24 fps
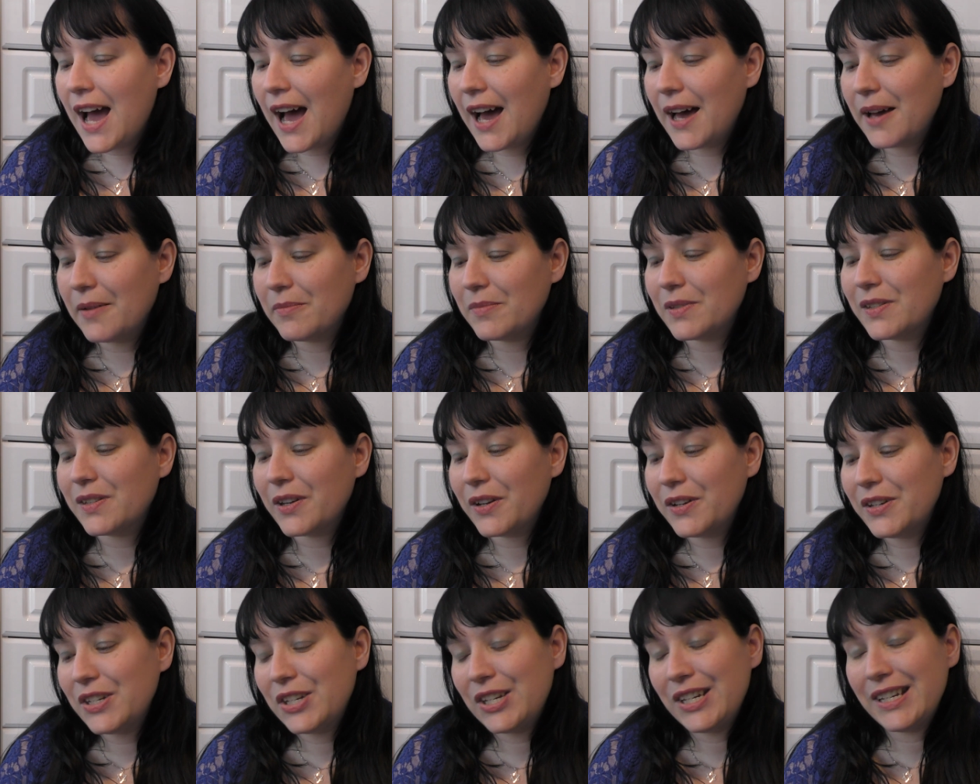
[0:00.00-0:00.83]
Um,
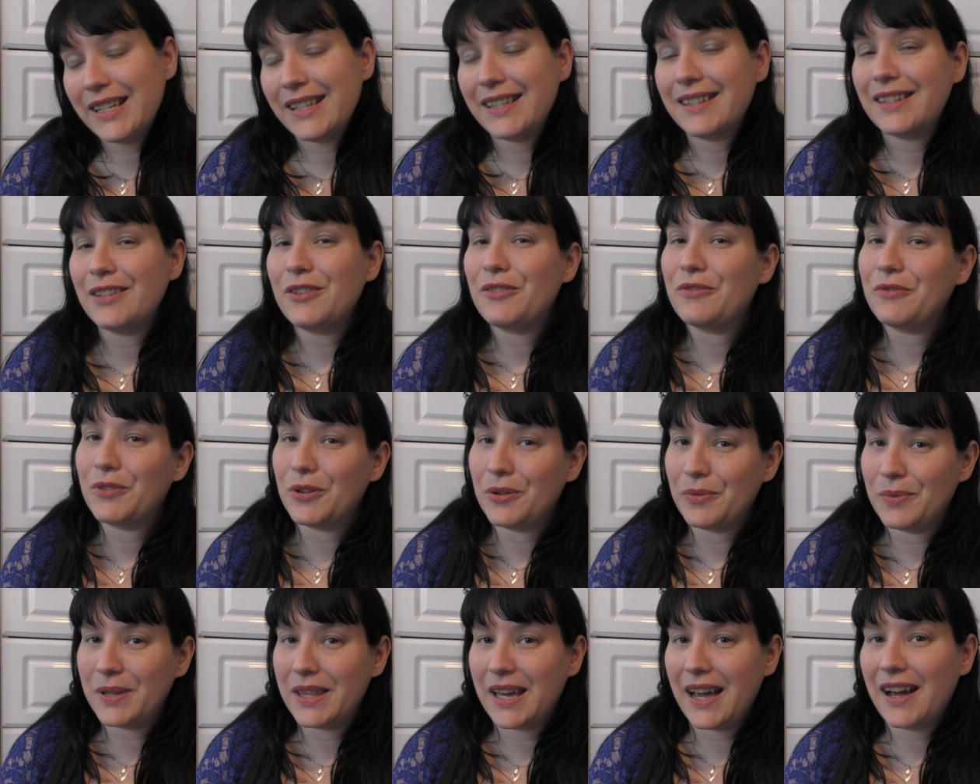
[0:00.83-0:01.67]
so she's not
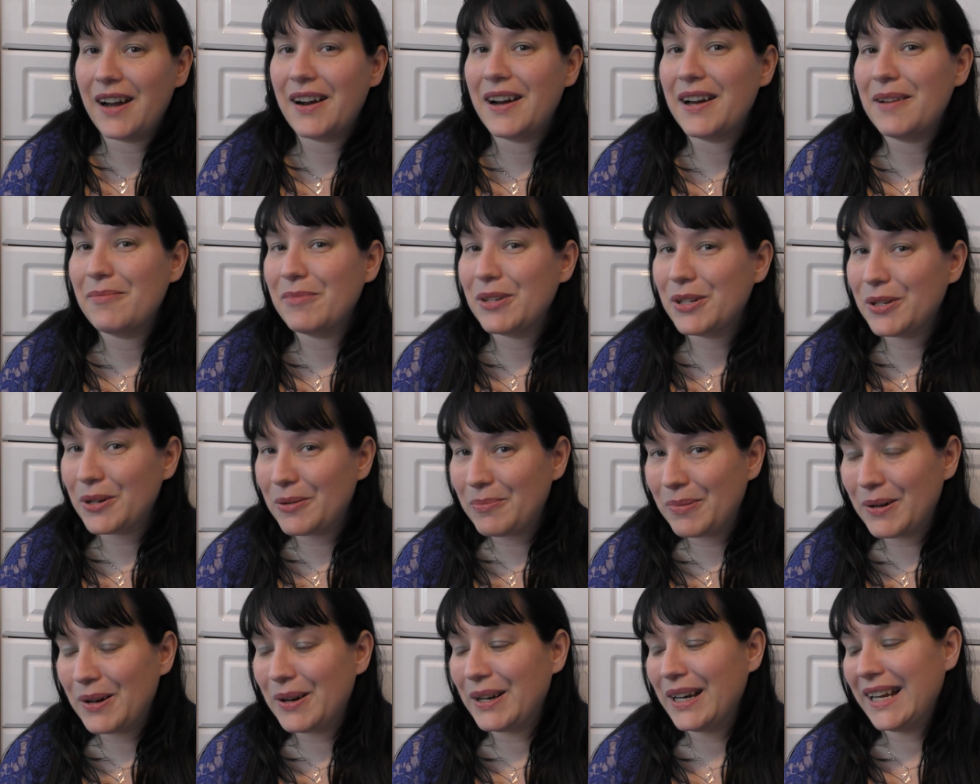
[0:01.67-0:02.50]
wrong with that. I am a
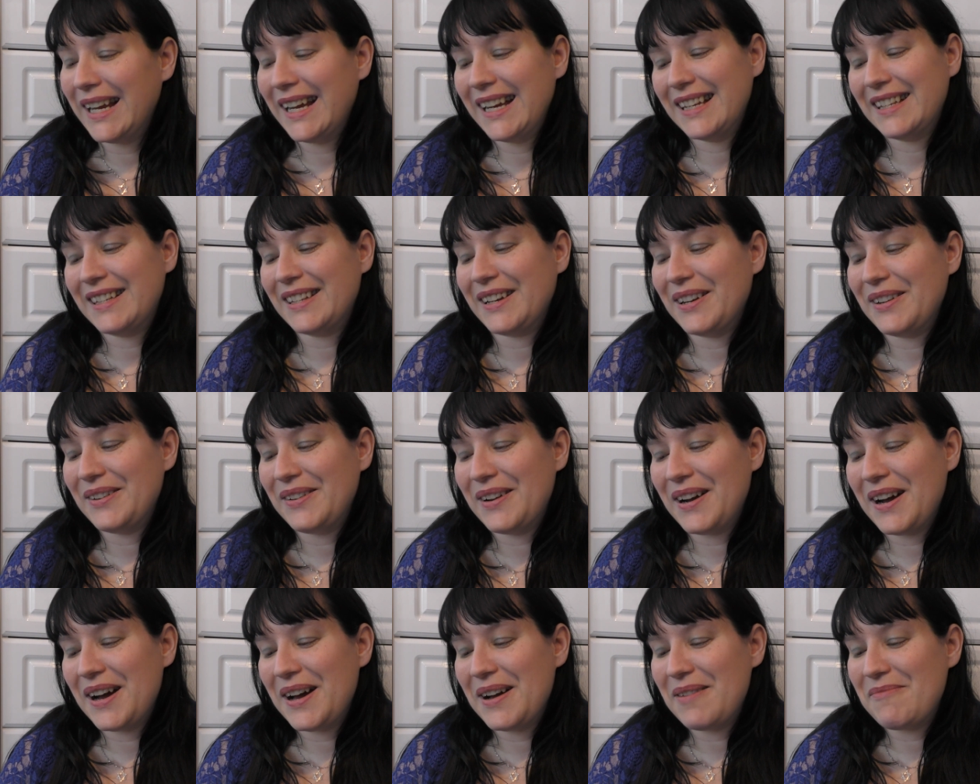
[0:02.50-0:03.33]
shopaholic,
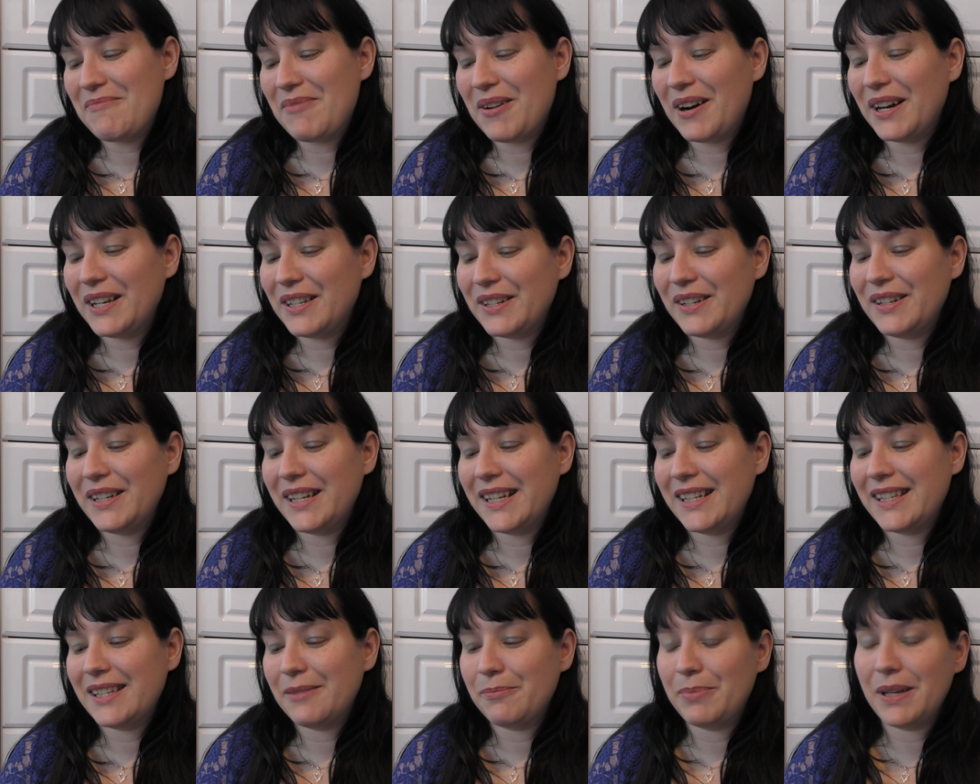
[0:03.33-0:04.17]
so um, I do
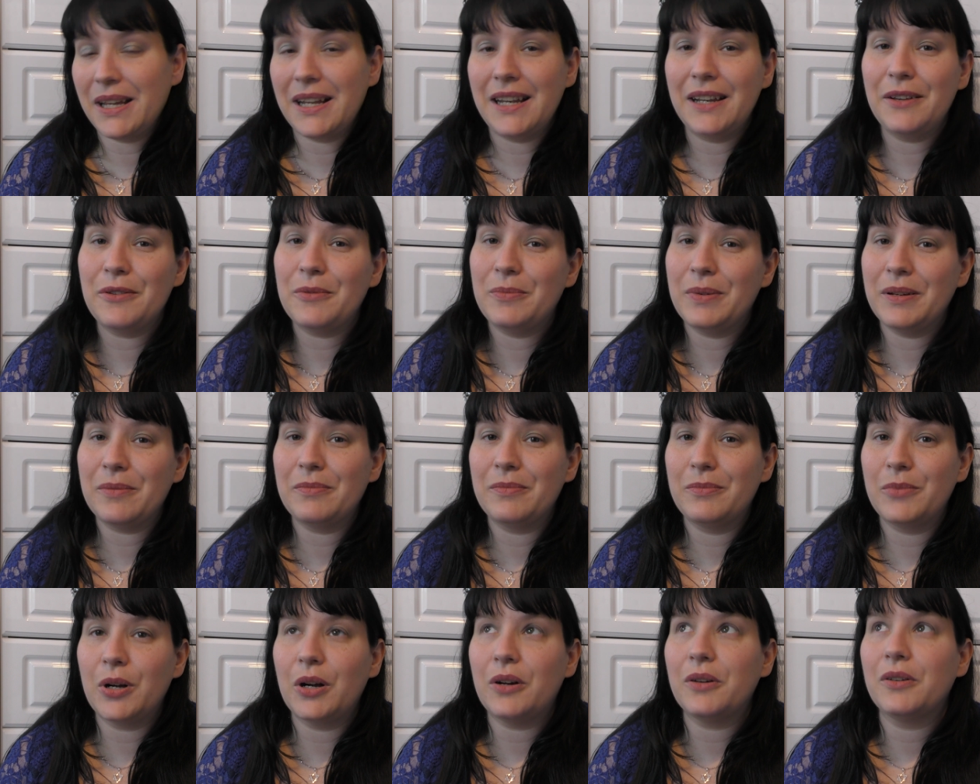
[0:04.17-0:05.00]
need to be a little bit,
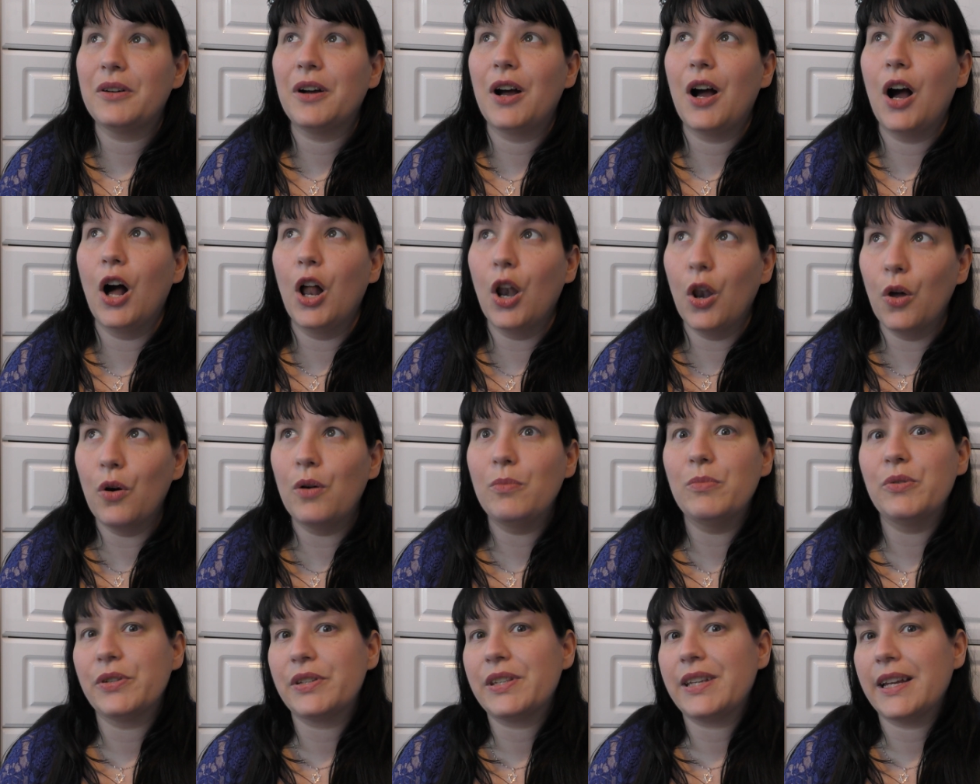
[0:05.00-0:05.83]
well, a lot
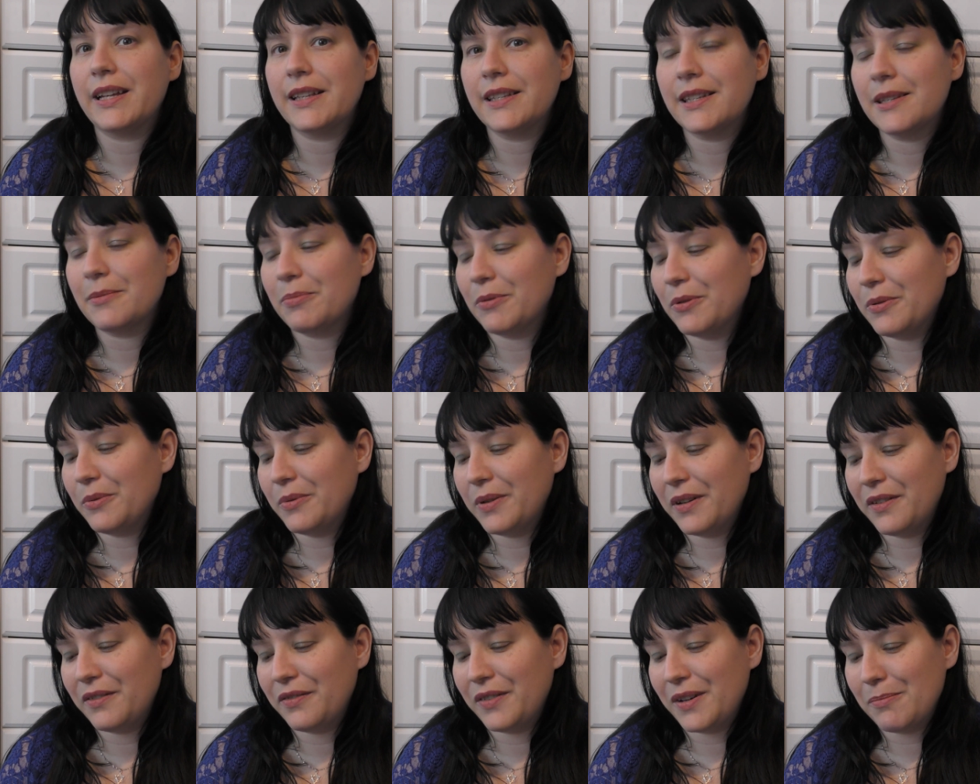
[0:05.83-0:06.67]
more sensible
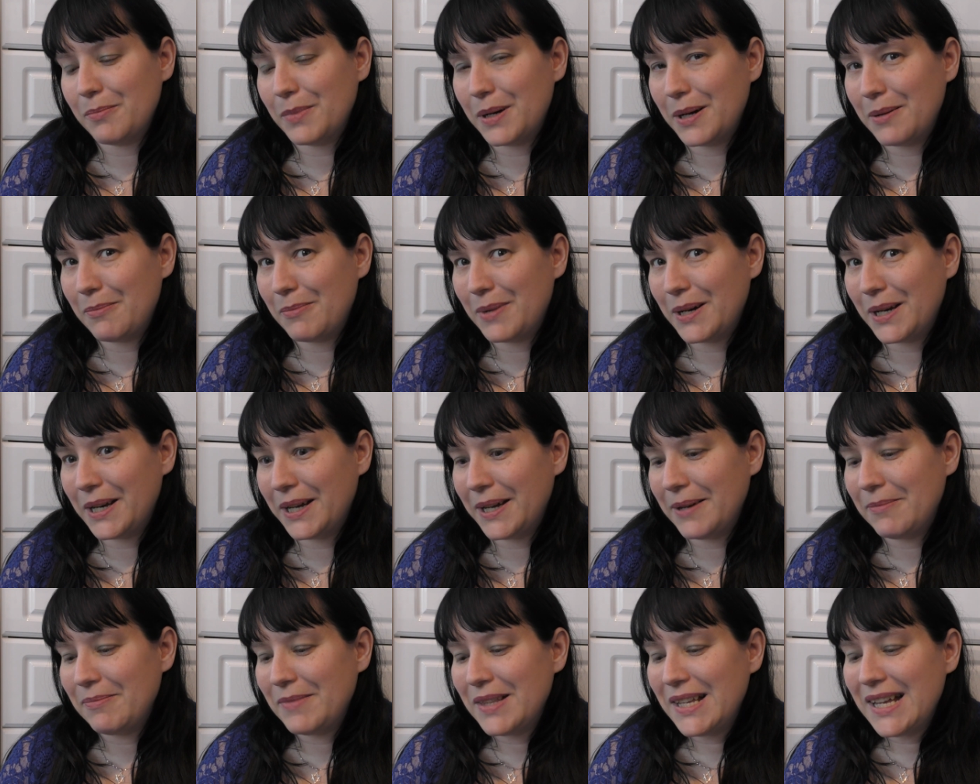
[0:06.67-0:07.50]
with my
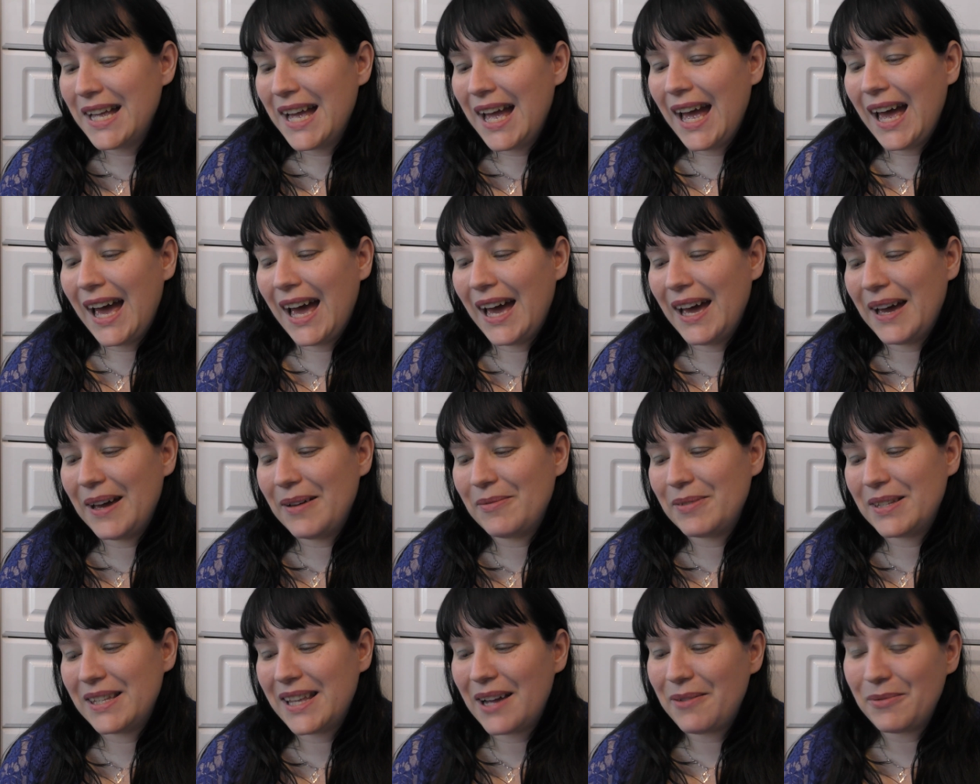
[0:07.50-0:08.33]
money.
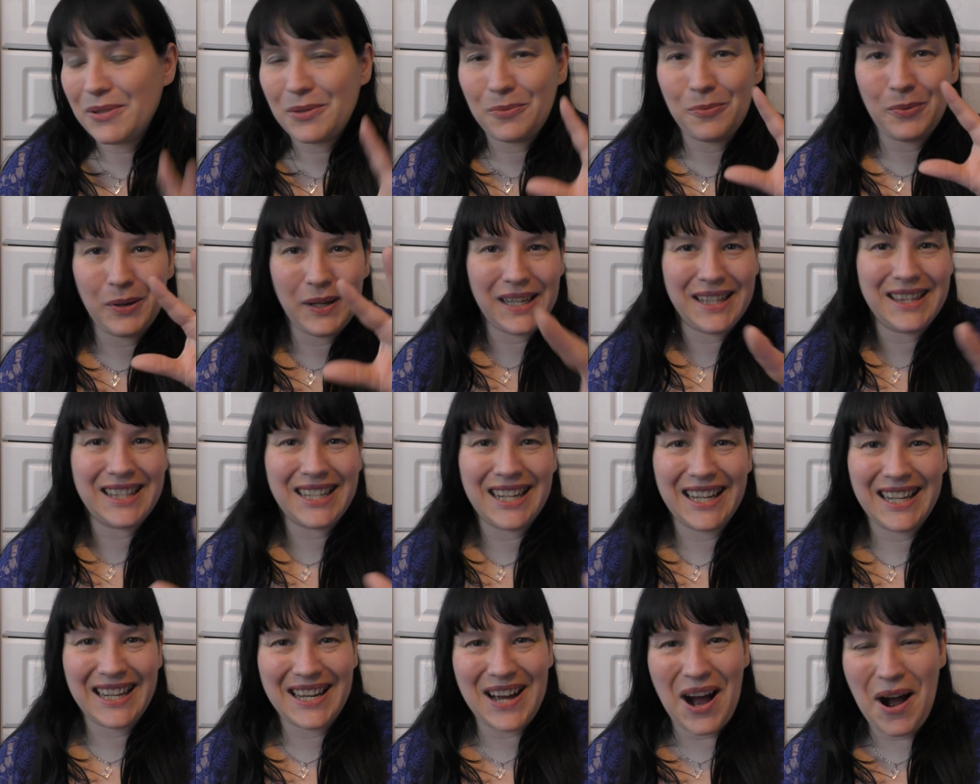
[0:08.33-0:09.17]
Um, so that was weird that
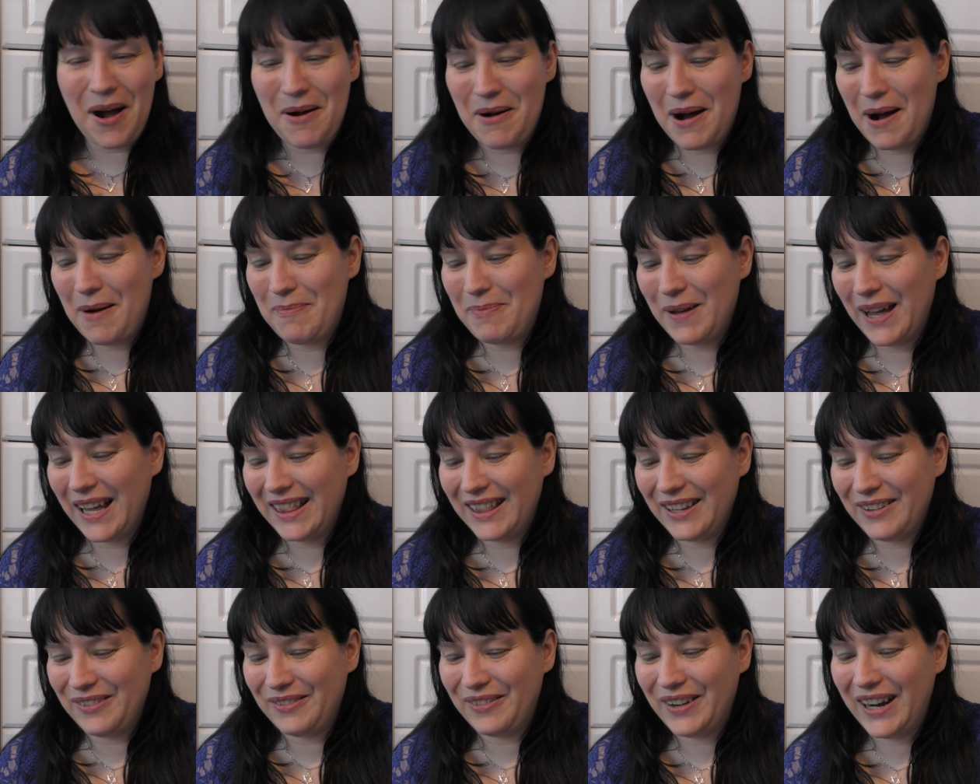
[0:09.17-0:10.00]
it can't be in
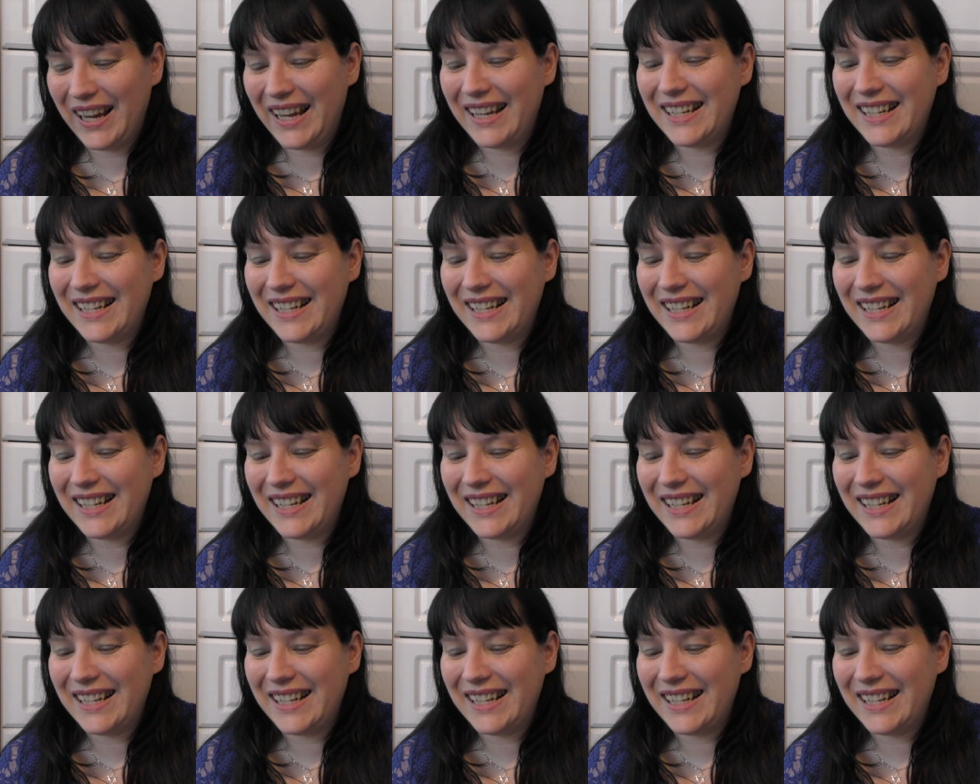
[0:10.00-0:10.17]
the